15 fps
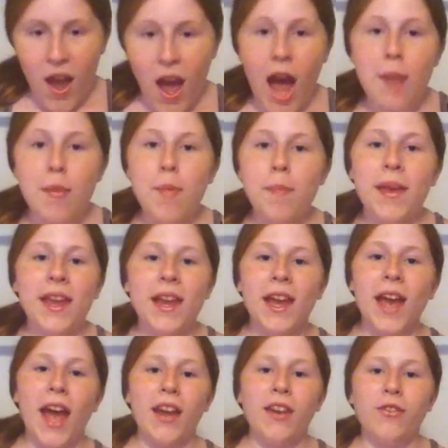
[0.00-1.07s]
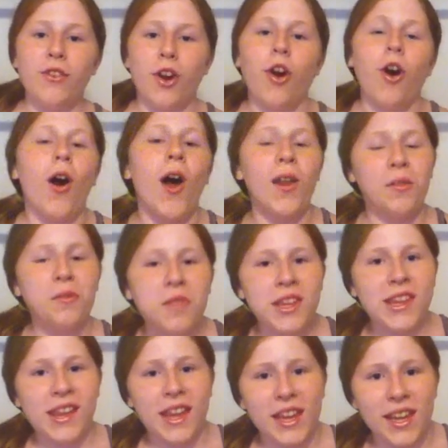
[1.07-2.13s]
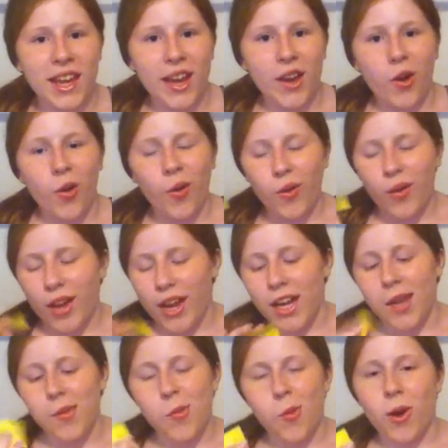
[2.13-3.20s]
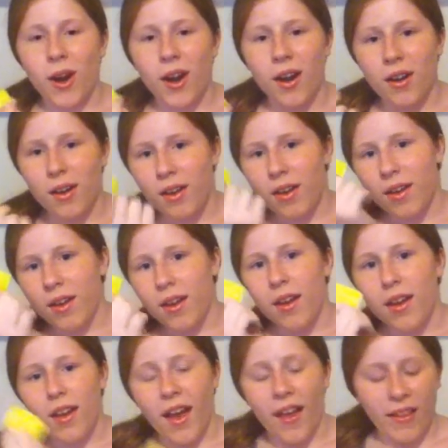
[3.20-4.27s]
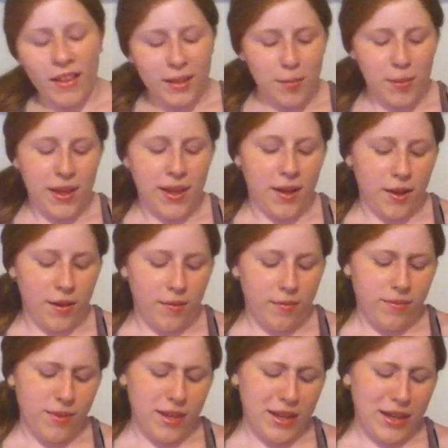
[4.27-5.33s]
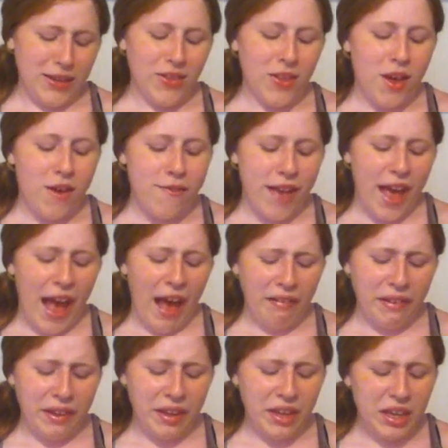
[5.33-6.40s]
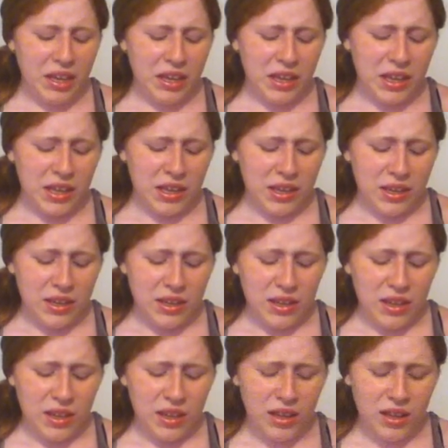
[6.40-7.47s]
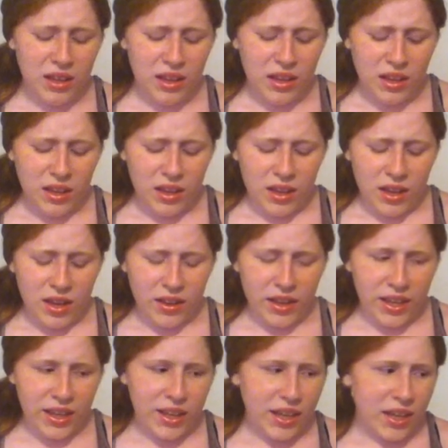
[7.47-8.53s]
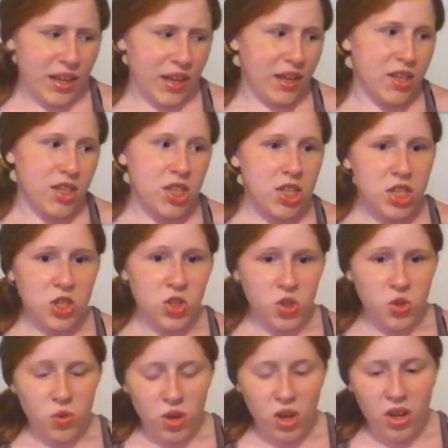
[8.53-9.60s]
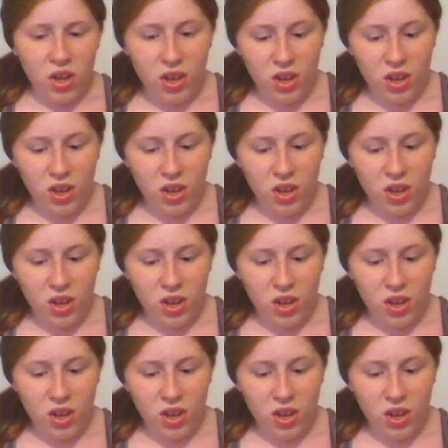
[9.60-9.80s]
I'm a PETA kind of girl. I don't really like Gale anymore. I like PETA. And I love Alec. And I like Gideon too.